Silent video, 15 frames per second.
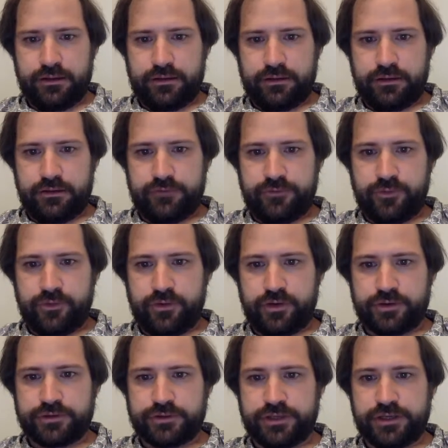Therefore, an
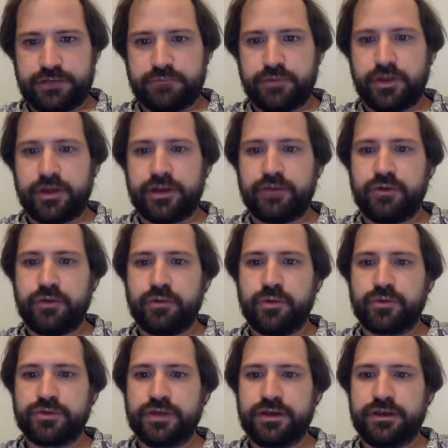undulating body or a
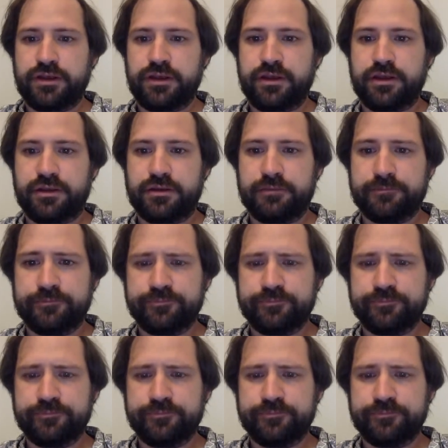rotating head